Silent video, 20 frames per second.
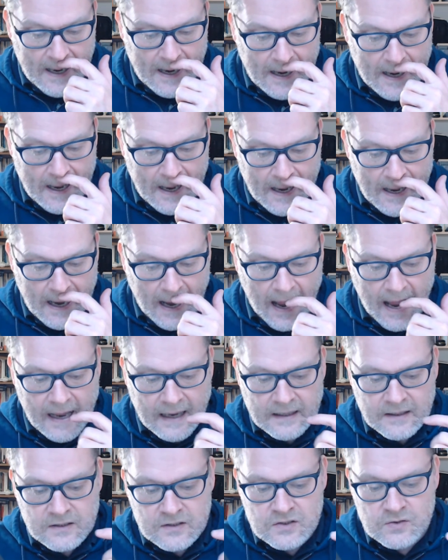
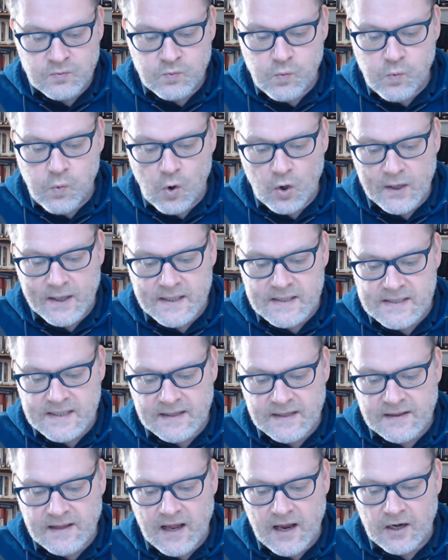and what is
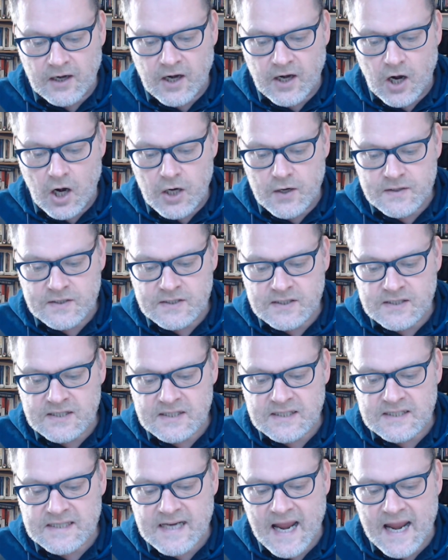it that kind of
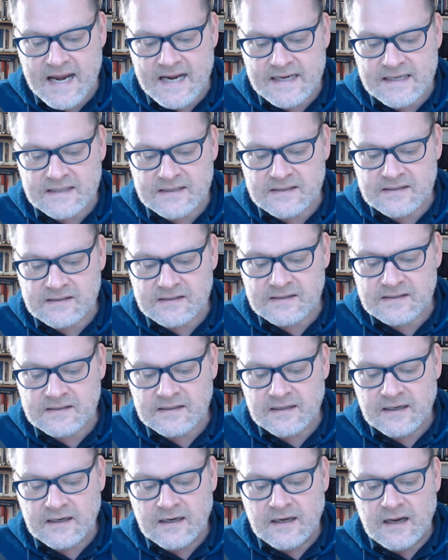sustains
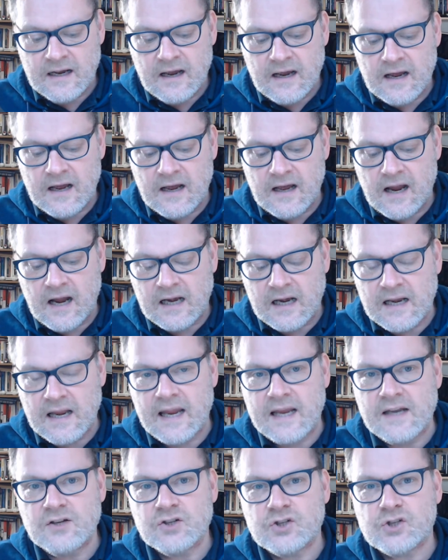an
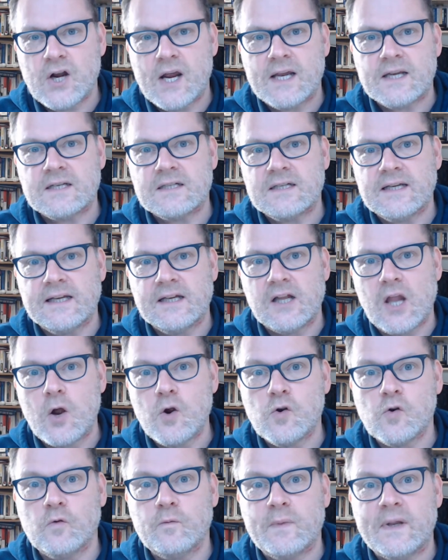interest in
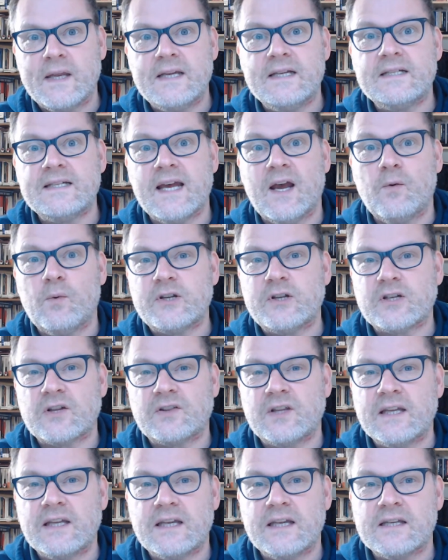local media, which I
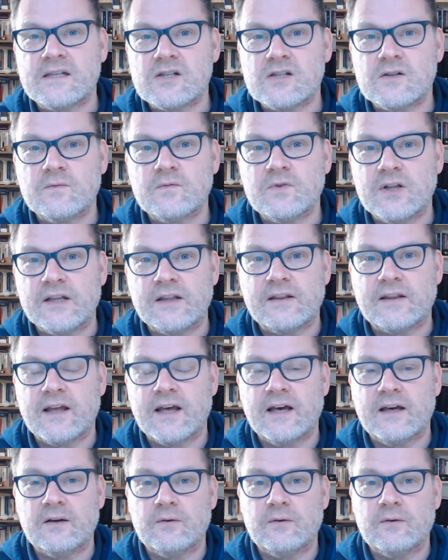think is something that